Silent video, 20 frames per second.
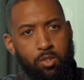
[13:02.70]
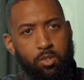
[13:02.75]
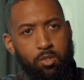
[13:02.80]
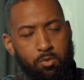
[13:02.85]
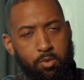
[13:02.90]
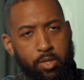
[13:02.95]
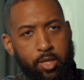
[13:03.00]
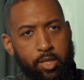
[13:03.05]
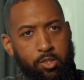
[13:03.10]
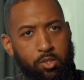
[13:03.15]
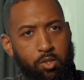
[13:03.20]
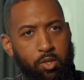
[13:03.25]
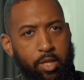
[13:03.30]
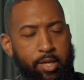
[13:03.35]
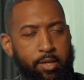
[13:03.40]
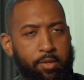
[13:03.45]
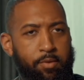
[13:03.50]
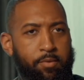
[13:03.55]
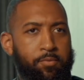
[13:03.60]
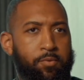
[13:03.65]
Okay, so
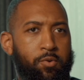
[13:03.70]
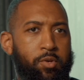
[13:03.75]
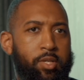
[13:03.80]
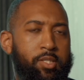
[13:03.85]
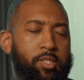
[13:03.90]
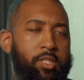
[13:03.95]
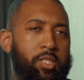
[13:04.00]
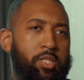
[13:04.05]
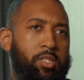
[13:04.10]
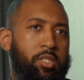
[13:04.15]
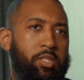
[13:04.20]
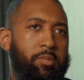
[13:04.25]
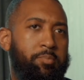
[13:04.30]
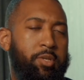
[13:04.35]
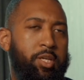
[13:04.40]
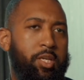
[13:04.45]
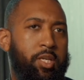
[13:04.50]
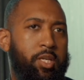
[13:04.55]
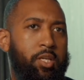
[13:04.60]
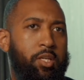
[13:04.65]
like for the
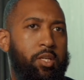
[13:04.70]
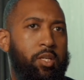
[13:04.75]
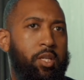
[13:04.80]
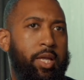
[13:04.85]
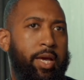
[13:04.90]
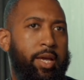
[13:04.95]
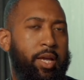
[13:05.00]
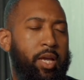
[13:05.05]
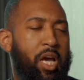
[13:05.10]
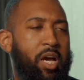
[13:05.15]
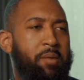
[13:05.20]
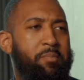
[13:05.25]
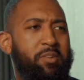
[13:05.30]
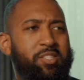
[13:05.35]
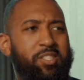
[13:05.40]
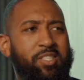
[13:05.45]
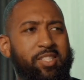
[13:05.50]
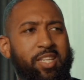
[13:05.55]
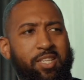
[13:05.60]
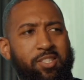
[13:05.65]
CCP, like how
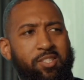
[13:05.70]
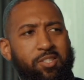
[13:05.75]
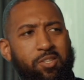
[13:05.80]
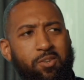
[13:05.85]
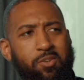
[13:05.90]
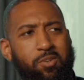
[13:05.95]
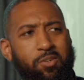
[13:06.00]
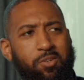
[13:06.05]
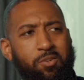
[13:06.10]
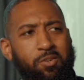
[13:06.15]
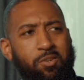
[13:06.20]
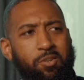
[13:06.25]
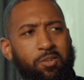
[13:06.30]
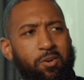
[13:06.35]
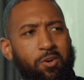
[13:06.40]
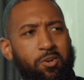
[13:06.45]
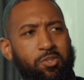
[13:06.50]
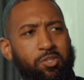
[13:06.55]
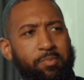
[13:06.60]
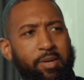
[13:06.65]
much is that cert going to
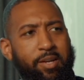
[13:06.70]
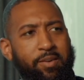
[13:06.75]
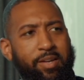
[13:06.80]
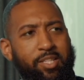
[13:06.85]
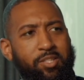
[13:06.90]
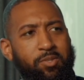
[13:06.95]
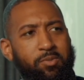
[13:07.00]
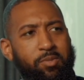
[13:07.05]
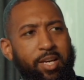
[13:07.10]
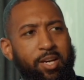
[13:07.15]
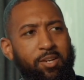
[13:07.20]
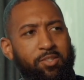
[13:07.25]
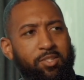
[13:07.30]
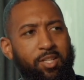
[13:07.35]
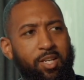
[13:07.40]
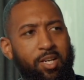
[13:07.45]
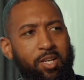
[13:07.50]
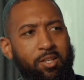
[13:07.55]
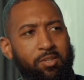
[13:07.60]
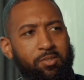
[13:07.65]
cost you? By like
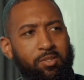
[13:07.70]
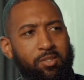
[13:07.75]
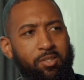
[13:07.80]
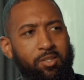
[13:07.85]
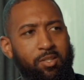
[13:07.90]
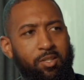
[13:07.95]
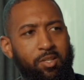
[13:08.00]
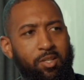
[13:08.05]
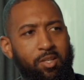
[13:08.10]
$2,000?